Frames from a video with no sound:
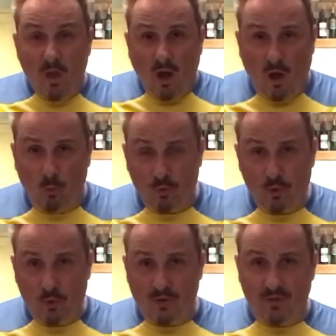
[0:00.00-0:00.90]
I hope you
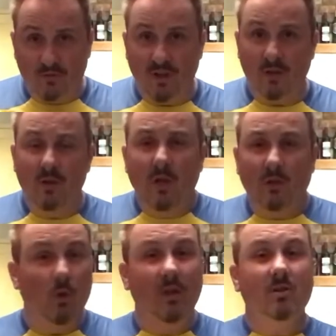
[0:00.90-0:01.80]
enjoyed this video.
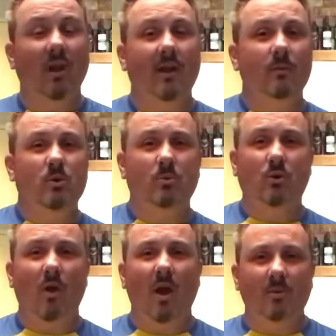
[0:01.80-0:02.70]
No need to like and
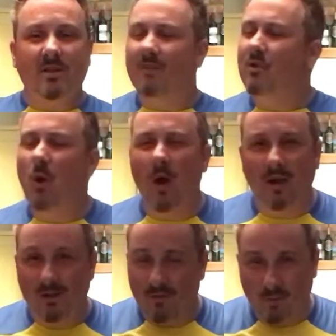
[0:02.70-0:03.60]
subscribe because I have no idea
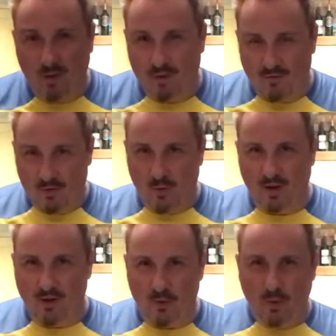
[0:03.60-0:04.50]
if I'm going to be ever doing
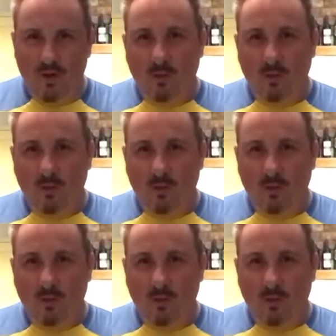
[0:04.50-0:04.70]
another one.